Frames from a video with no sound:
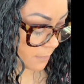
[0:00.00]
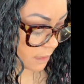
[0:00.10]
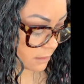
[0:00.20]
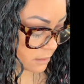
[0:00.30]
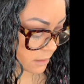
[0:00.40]

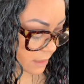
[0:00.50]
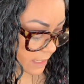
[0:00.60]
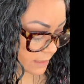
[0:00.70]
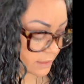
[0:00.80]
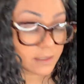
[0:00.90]
The
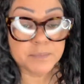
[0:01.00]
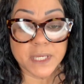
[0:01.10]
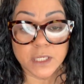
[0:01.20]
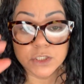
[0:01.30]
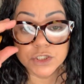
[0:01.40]
Candied
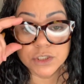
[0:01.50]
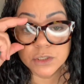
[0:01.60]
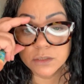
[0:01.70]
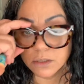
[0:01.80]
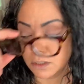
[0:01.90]
Peach.
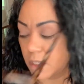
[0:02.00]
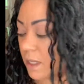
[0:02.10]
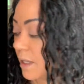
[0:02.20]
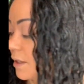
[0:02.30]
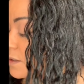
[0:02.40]

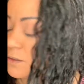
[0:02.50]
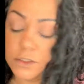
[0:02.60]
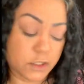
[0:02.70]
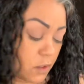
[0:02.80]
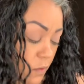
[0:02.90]

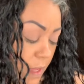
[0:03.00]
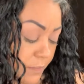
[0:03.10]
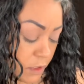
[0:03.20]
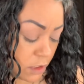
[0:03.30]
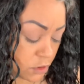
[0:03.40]
So I'm
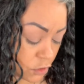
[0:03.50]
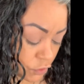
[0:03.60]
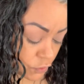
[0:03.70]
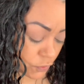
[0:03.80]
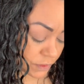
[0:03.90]
gonna just
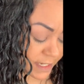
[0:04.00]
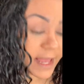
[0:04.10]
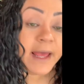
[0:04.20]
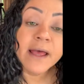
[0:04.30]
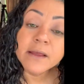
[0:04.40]
use that